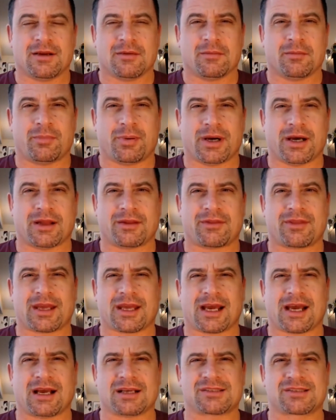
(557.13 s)
but
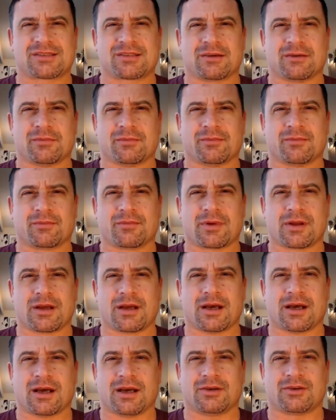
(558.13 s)
they asked him
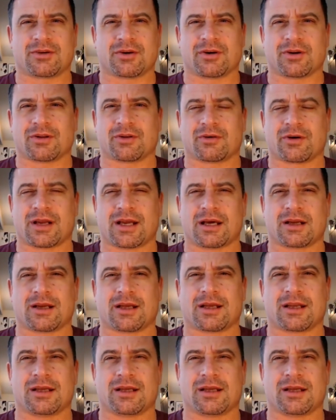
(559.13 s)
during the round,